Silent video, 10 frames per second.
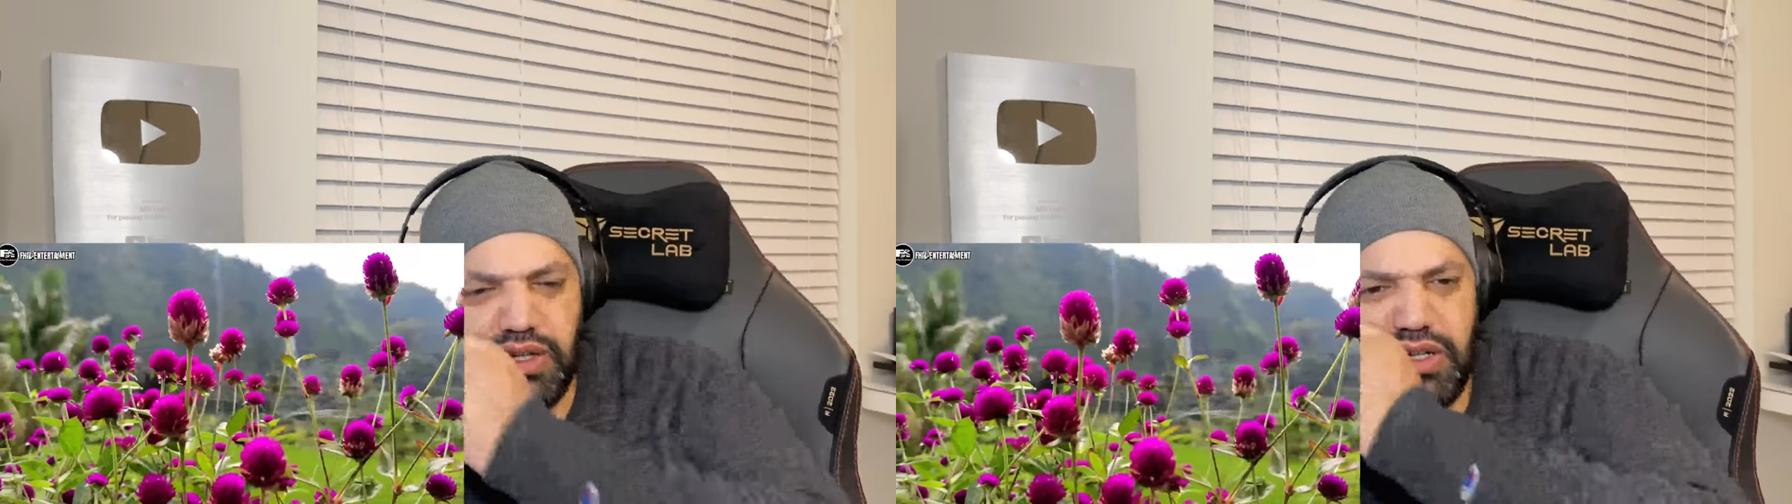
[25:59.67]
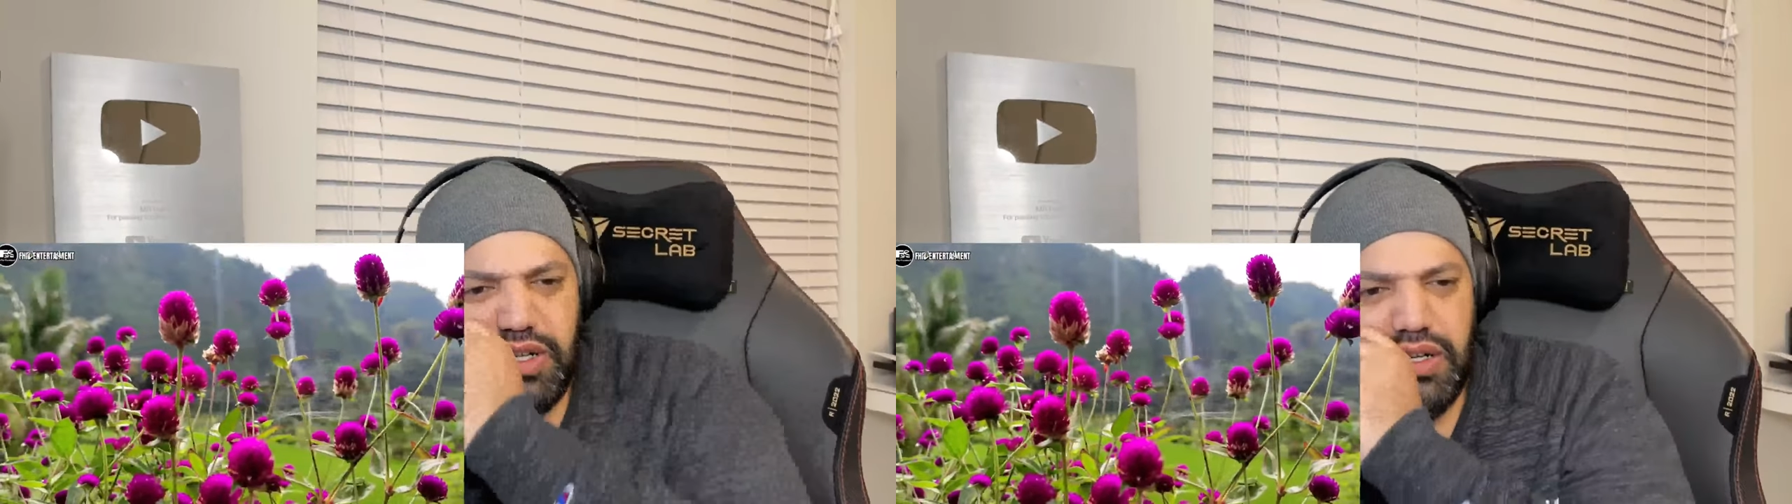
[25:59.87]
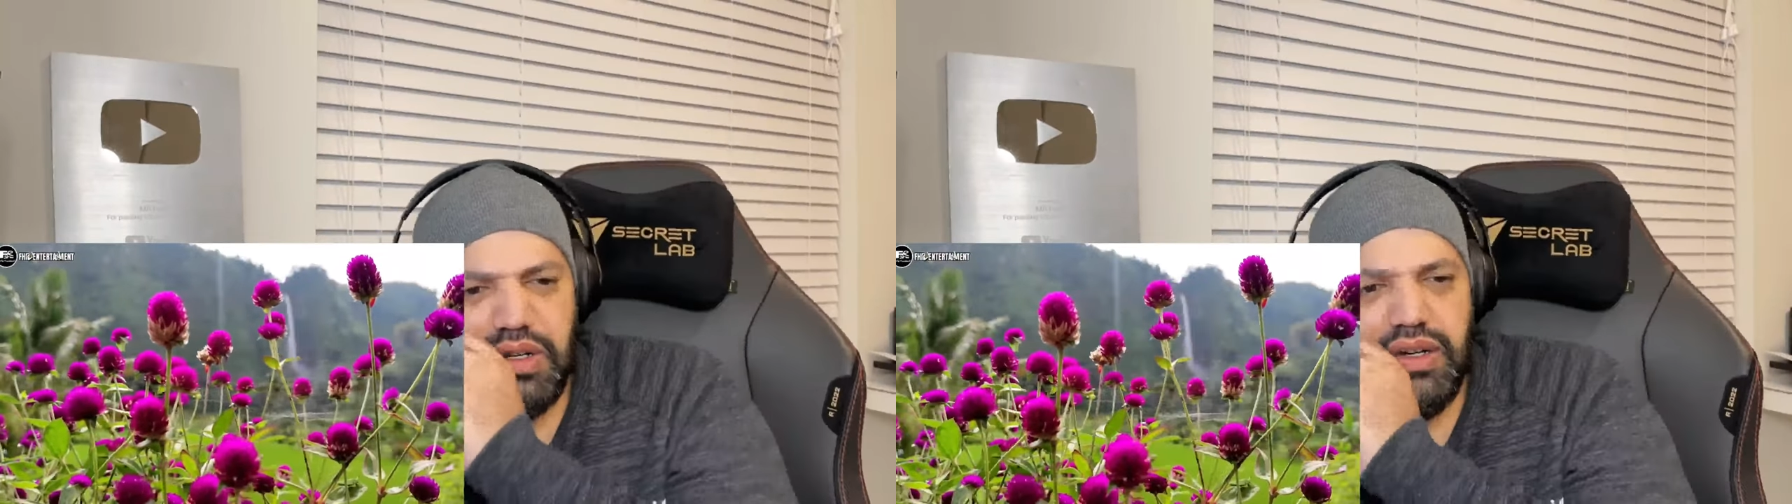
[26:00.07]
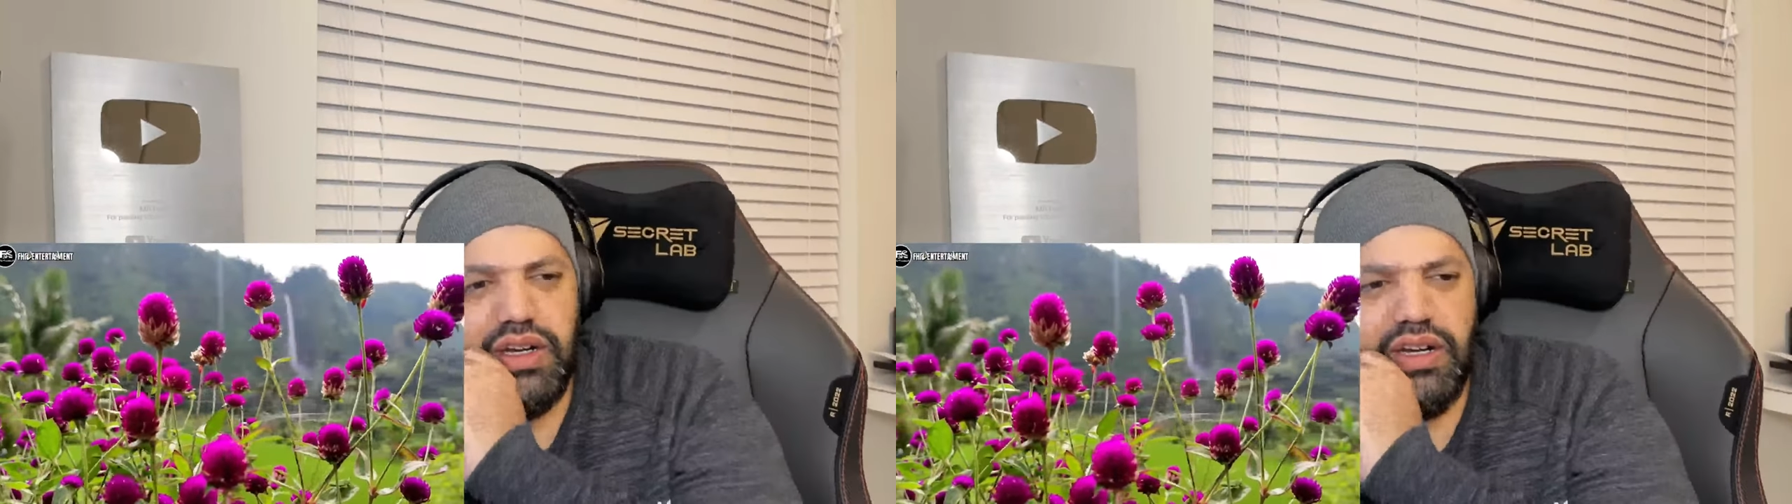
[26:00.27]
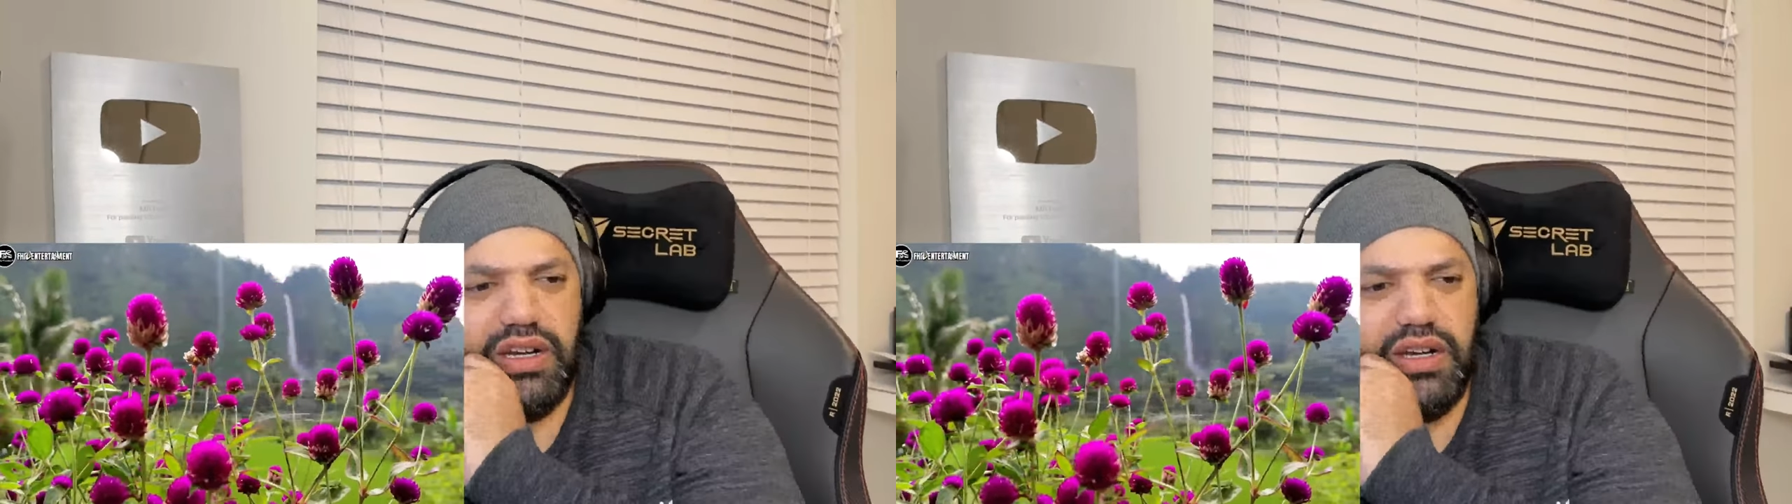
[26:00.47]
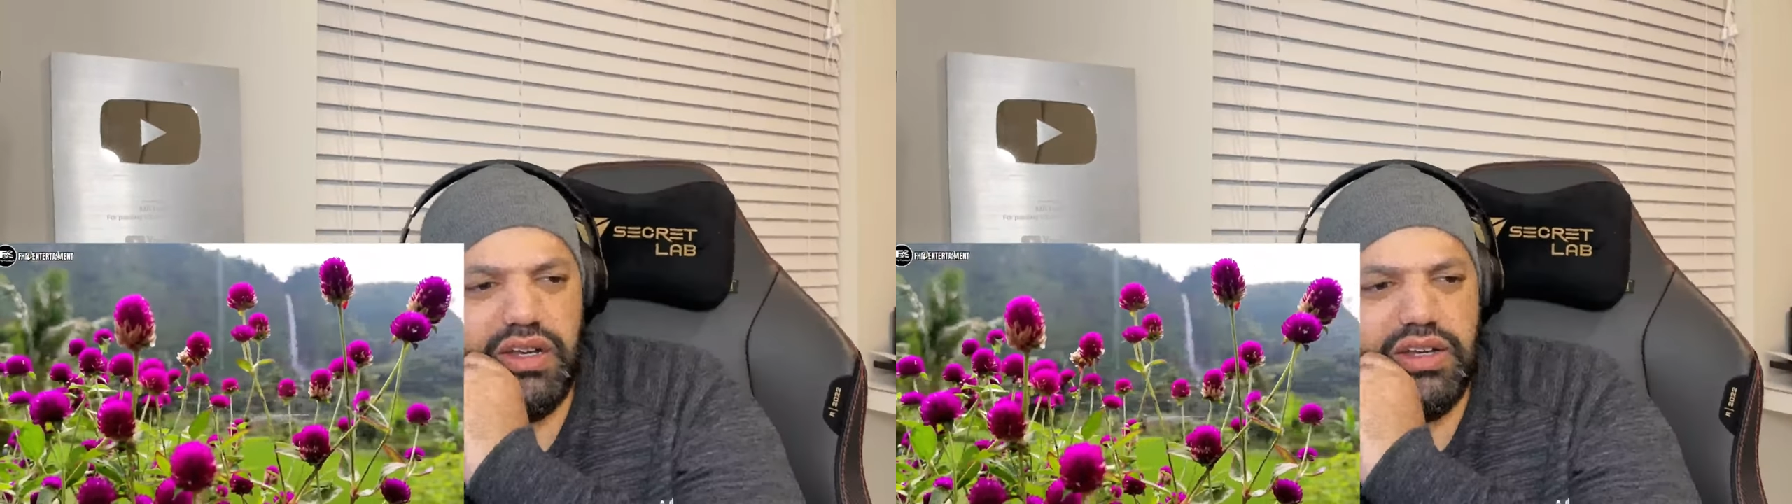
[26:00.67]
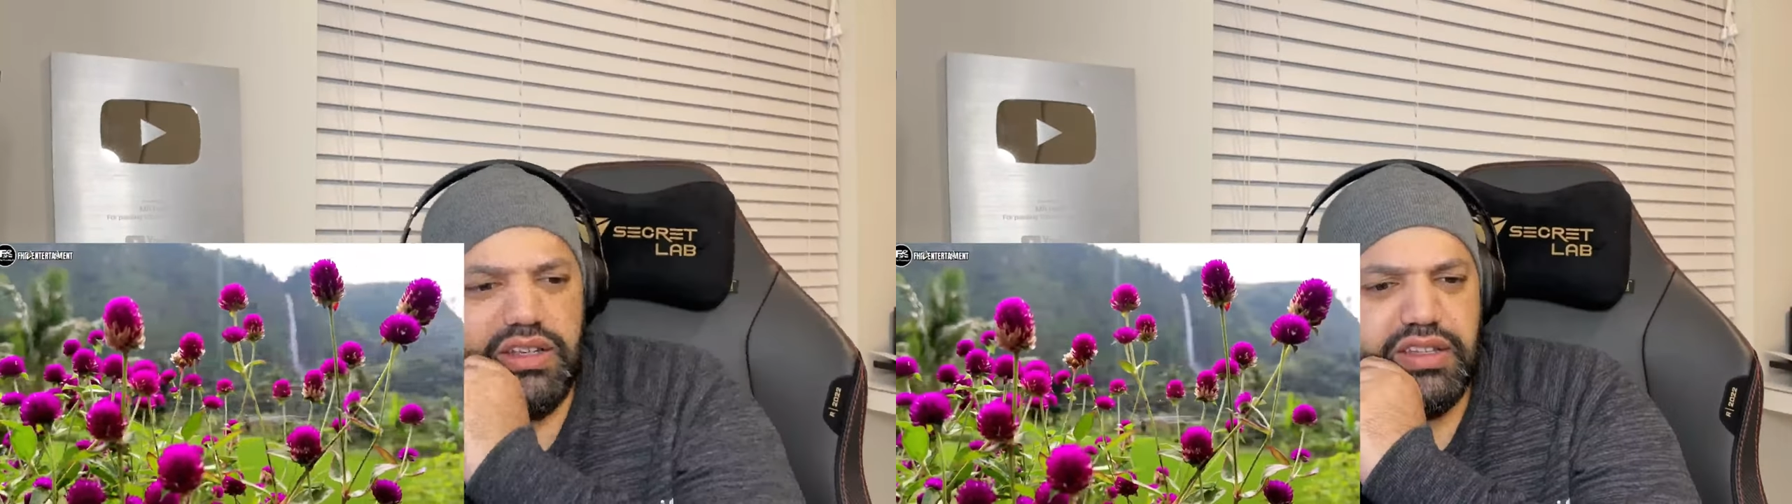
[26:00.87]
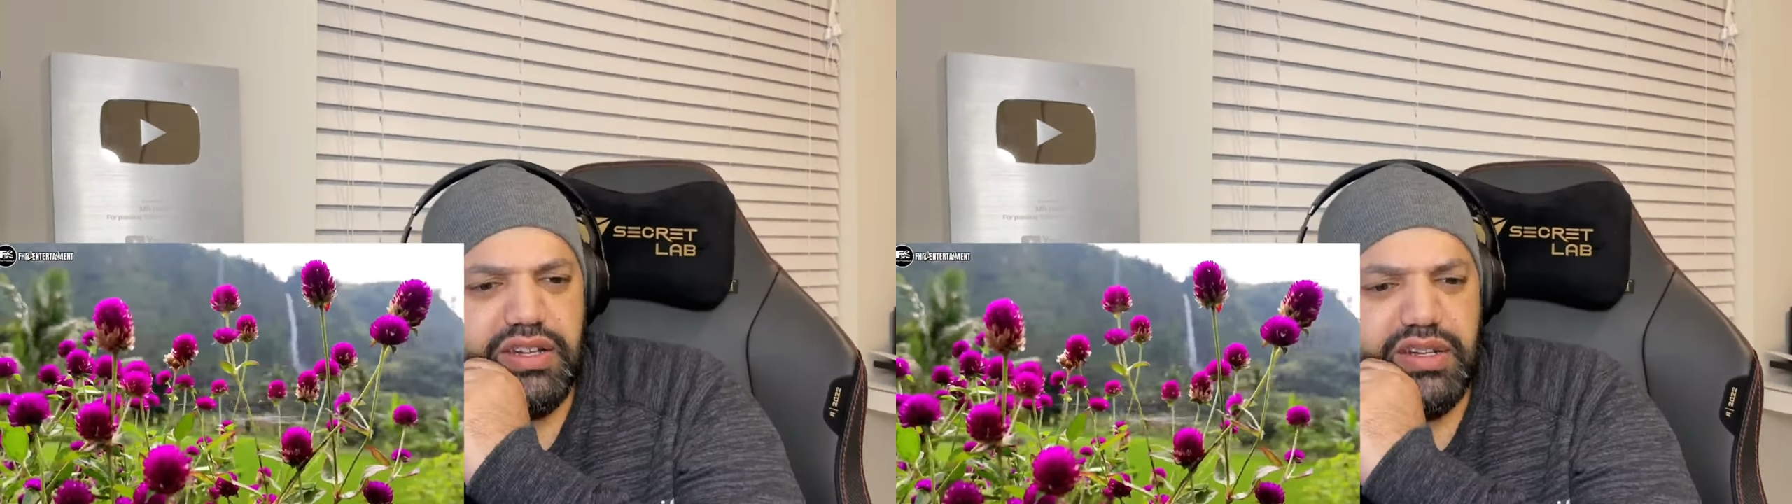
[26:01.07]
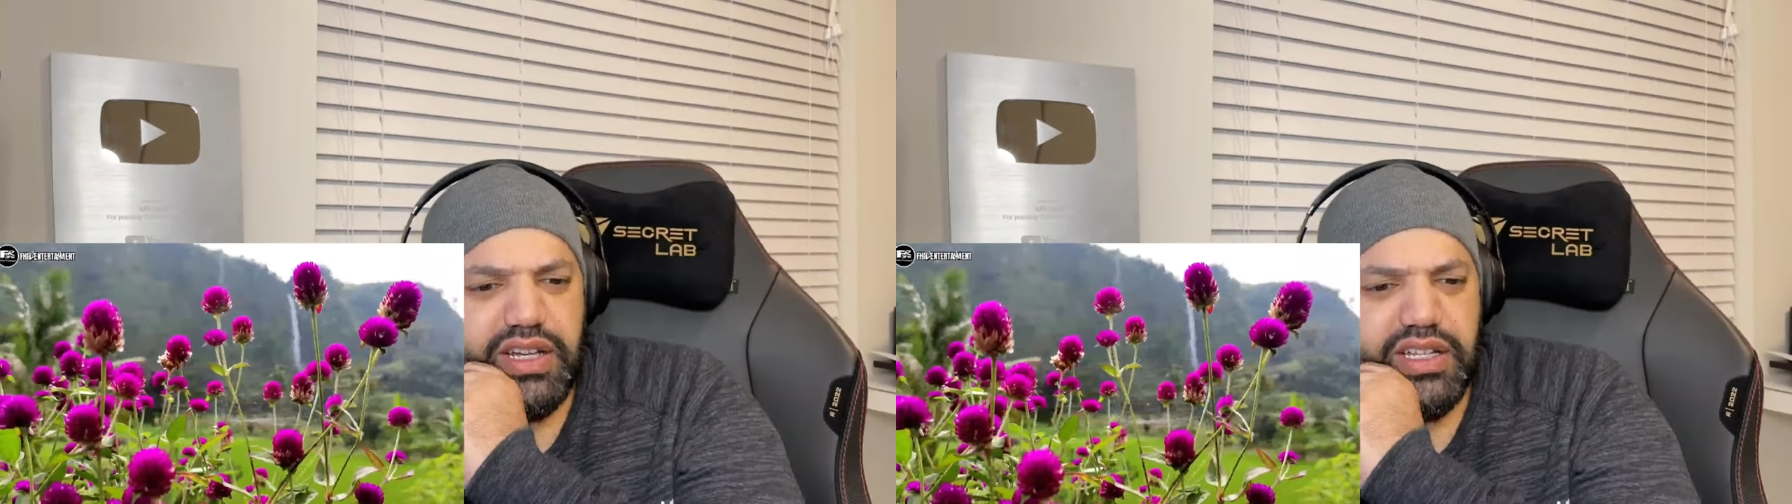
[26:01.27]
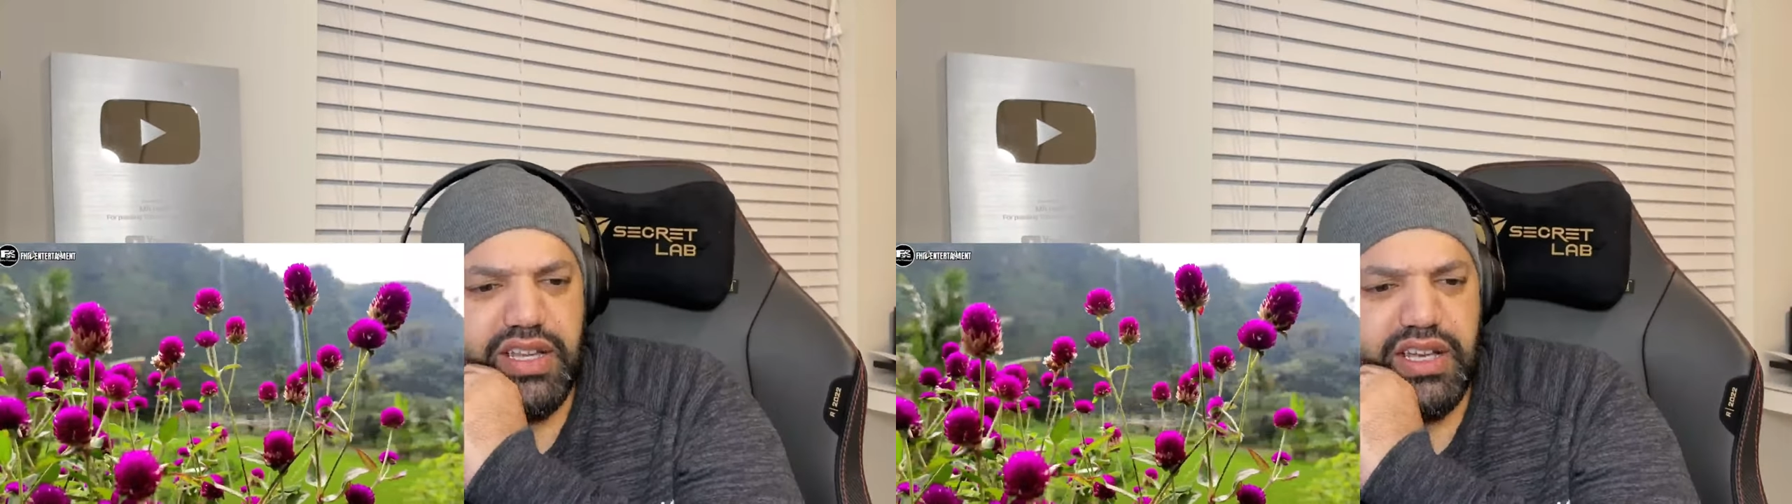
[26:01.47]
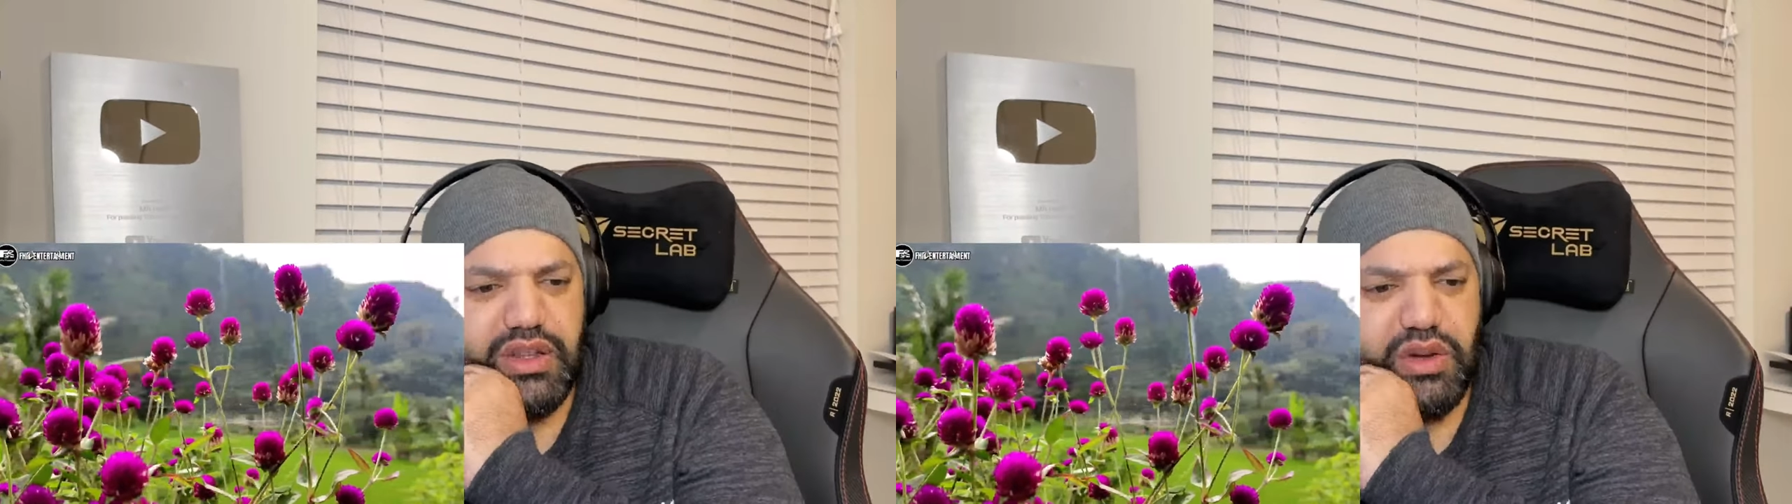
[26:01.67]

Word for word: or they're like that?